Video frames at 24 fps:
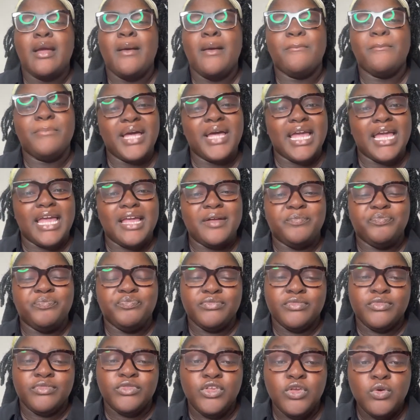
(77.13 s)
But
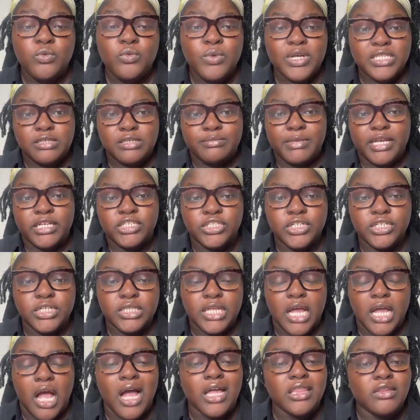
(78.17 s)
you want to make sure
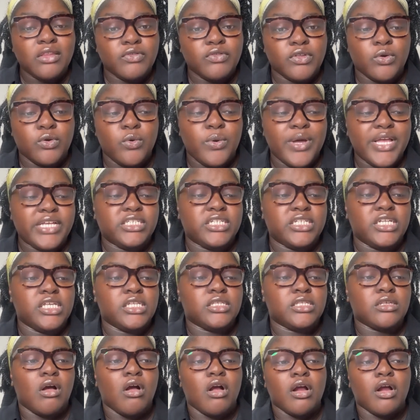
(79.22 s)
that all of the
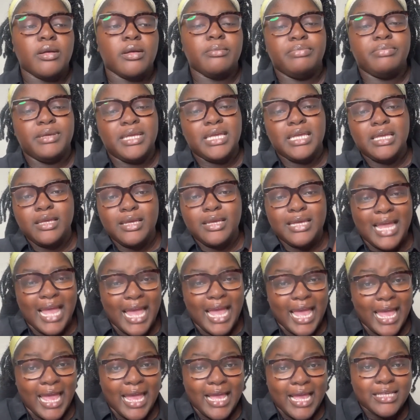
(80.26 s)
questions are being
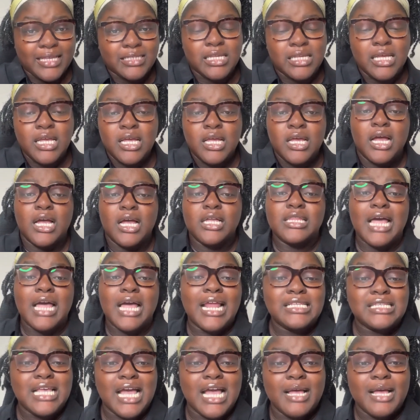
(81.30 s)
asked. A
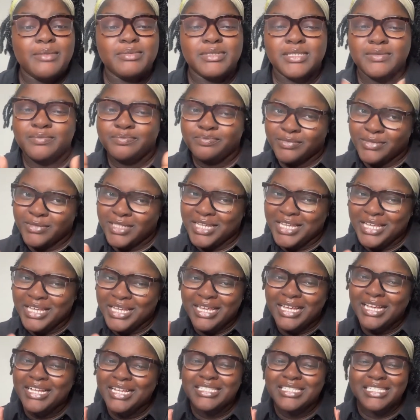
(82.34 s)
lot of times,
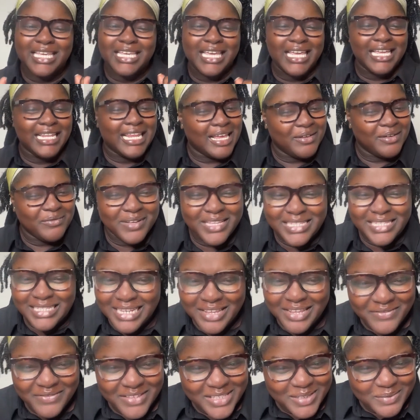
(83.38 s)
here's a key that wasn't
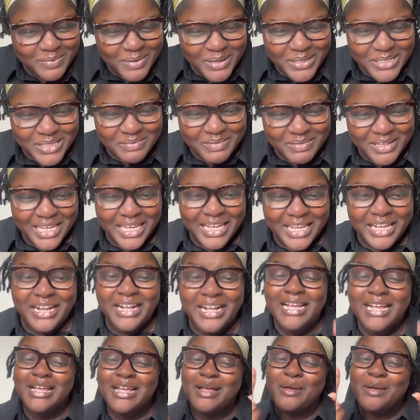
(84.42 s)
even supposed to be in here.